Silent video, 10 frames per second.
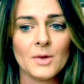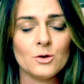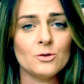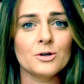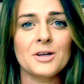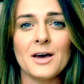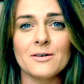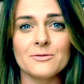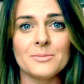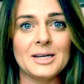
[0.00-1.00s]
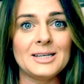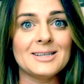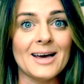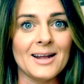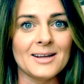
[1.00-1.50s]
you don't have many
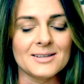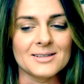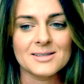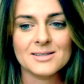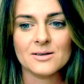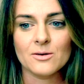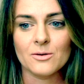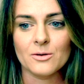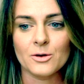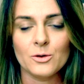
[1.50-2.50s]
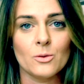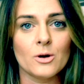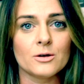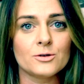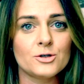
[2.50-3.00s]
talents, or you
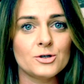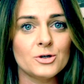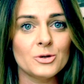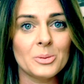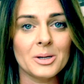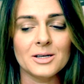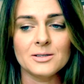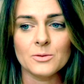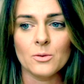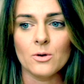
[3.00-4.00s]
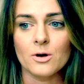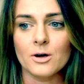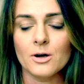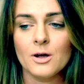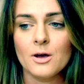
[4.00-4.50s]
are stupid,
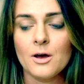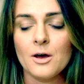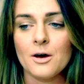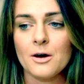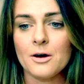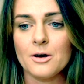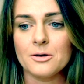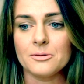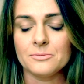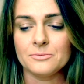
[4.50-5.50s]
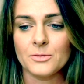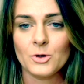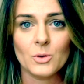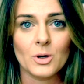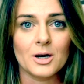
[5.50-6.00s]
or
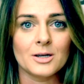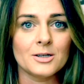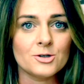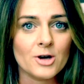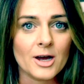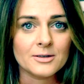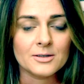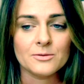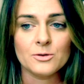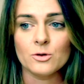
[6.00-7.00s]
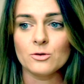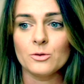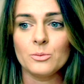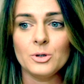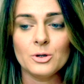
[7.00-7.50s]
you are unattractive, you're
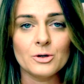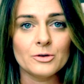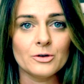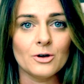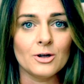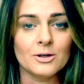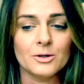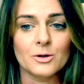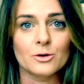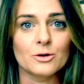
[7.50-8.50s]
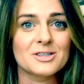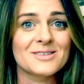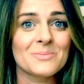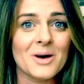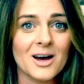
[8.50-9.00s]
not beautiful, you're not
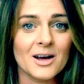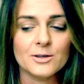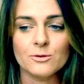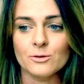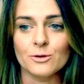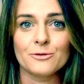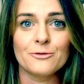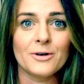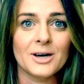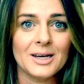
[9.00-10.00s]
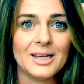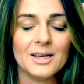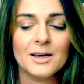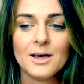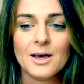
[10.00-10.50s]
smart, you're not
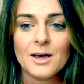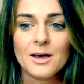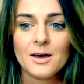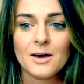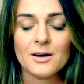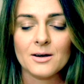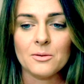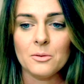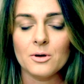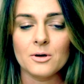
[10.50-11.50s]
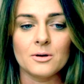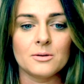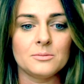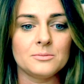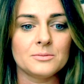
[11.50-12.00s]
funny, or